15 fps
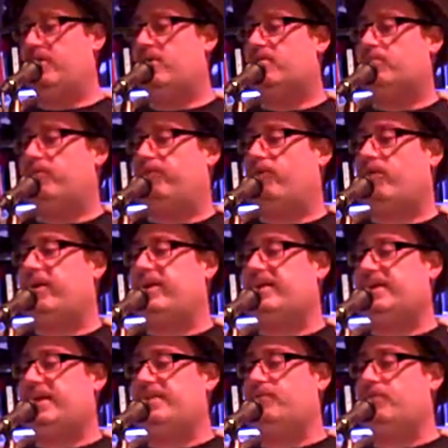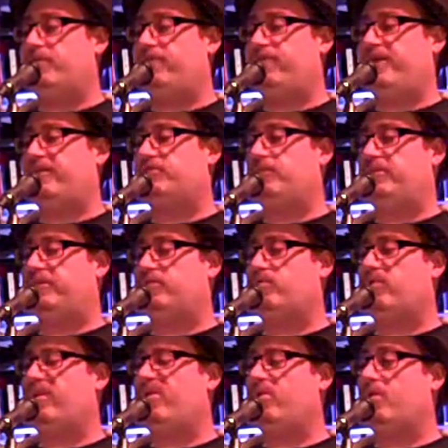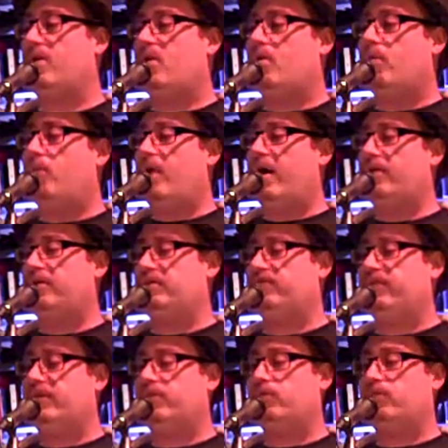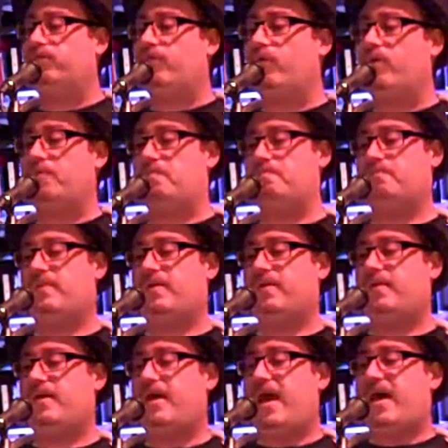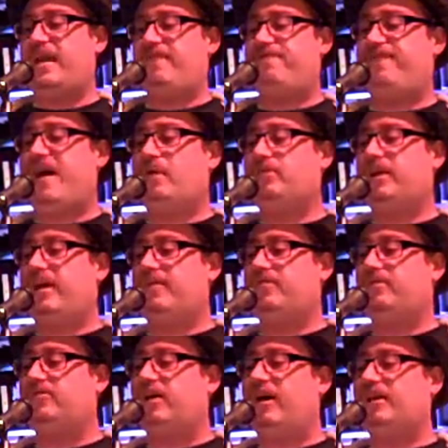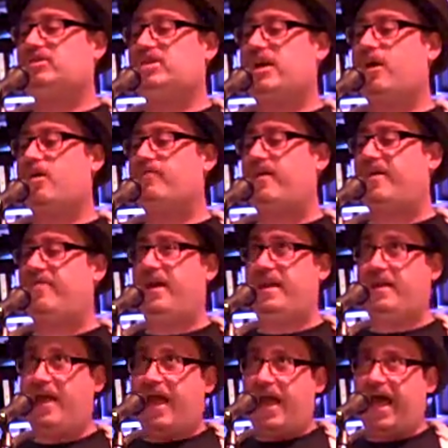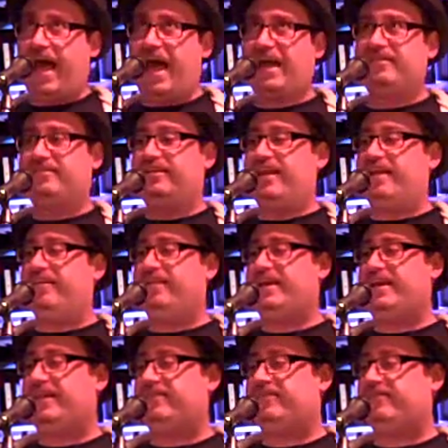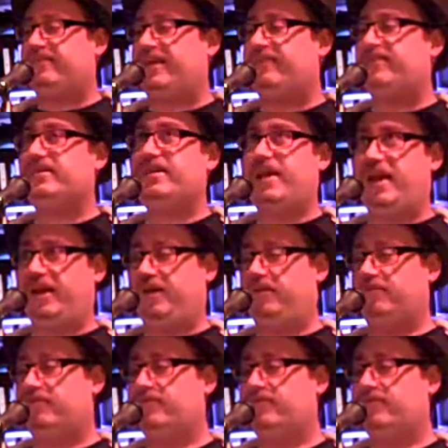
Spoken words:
before hitting evil in the face with its grill while in vehicle form. And I found it in the Dodge Caravan that accidentally hit Stephen King.